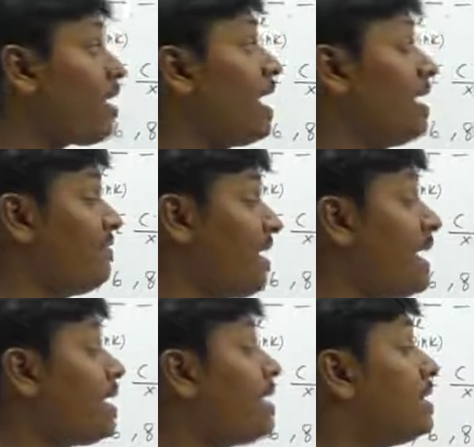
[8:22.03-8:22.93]
And
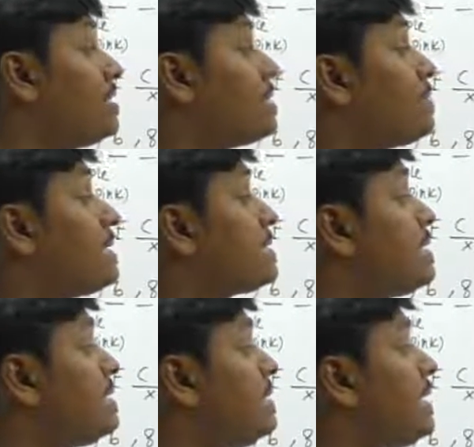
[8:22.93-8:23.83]
where this
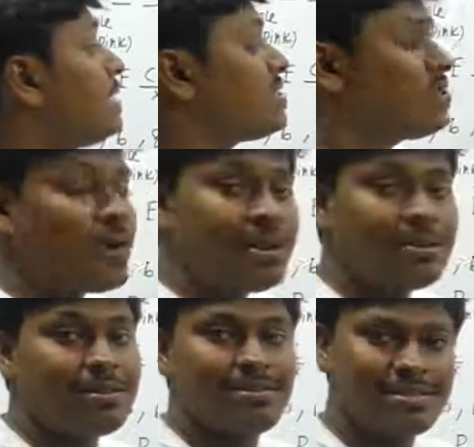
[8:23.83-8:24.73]
person C is
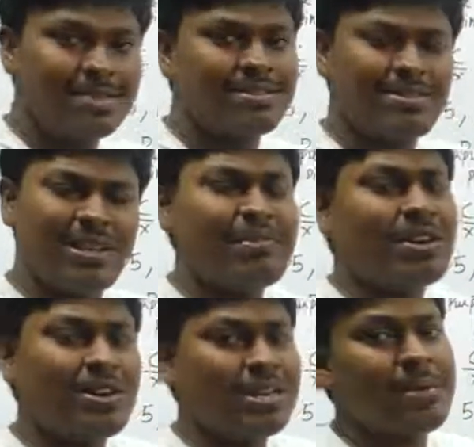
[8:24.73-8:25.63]
not, that is maybe
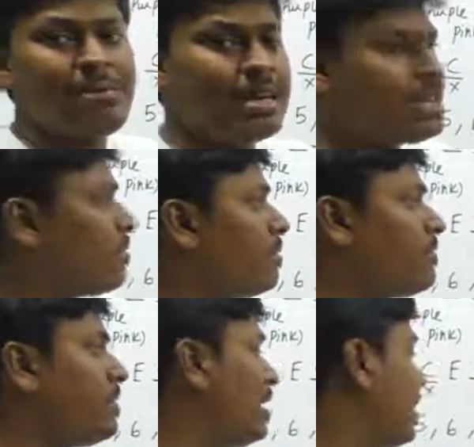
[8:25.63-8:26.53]
not an immediate neighbor
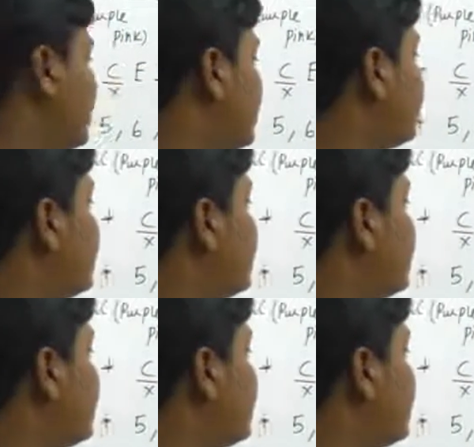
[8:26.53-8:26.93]
of D. This is